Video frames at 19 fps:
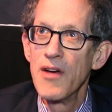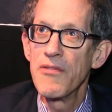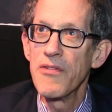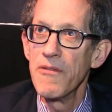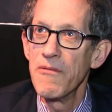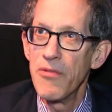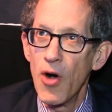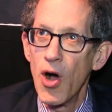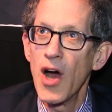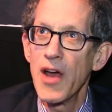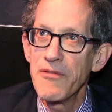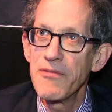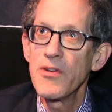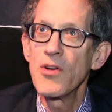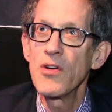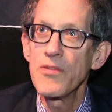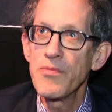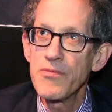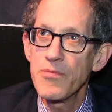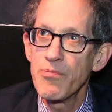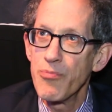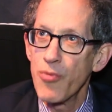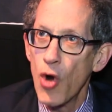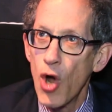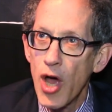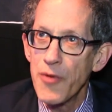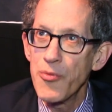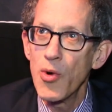From vaudeville,
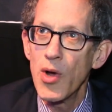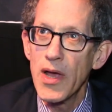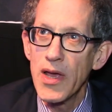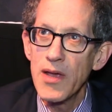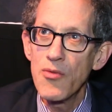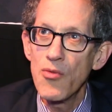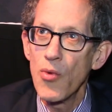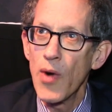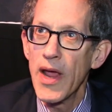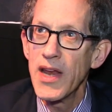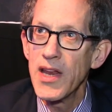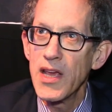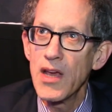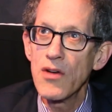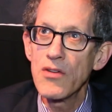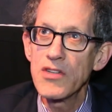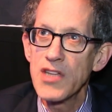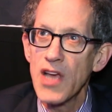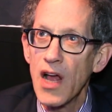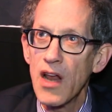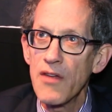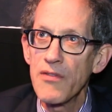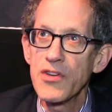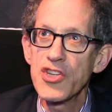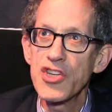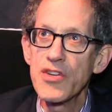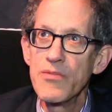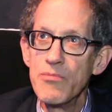Broadway, radio,
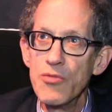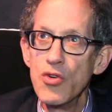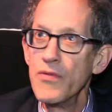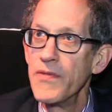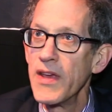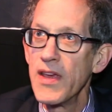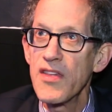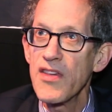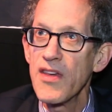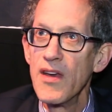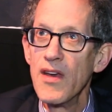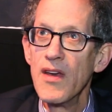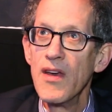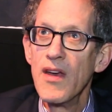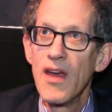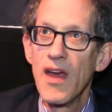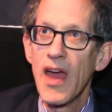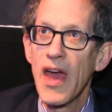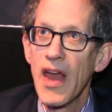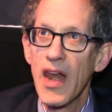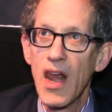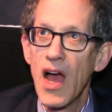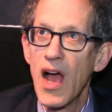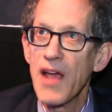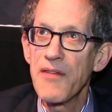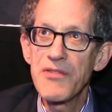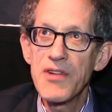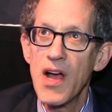television, movies, and
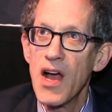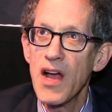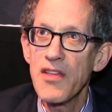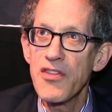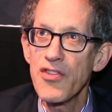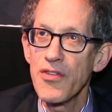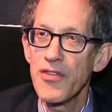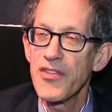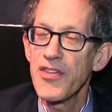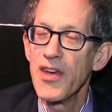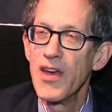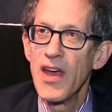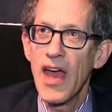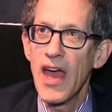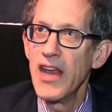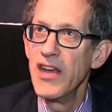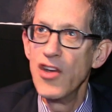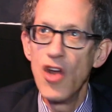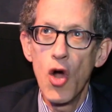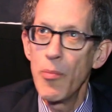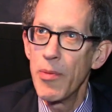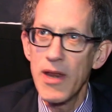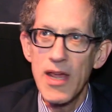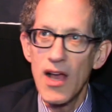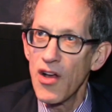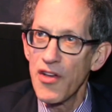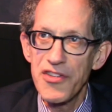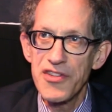live concerts. And
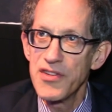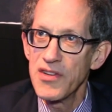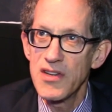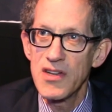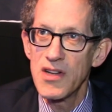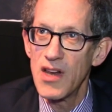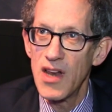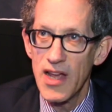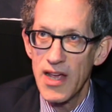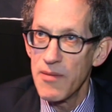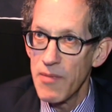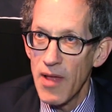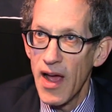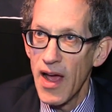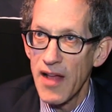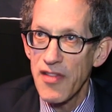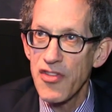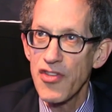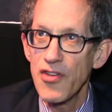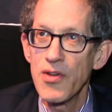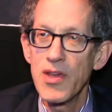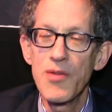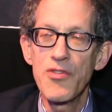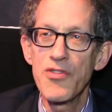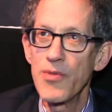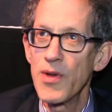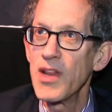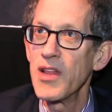nobody else could claim that. So he
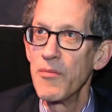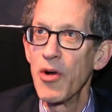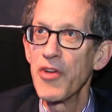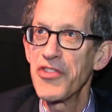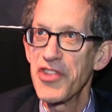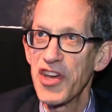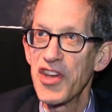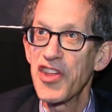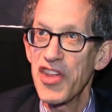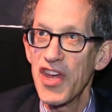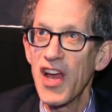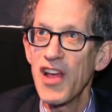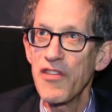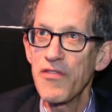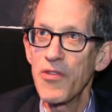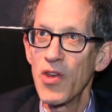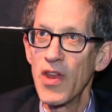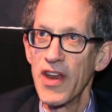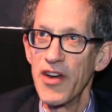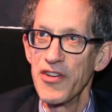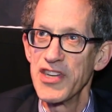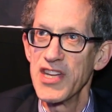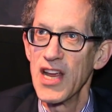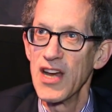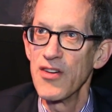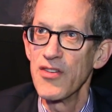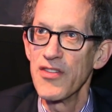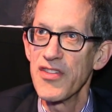was really the most successful
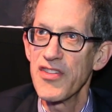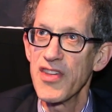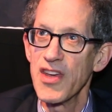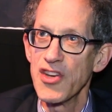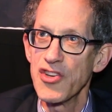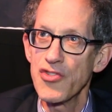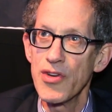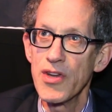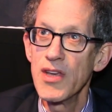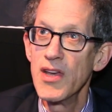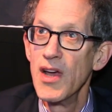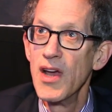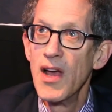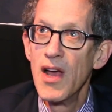entertainer of the century.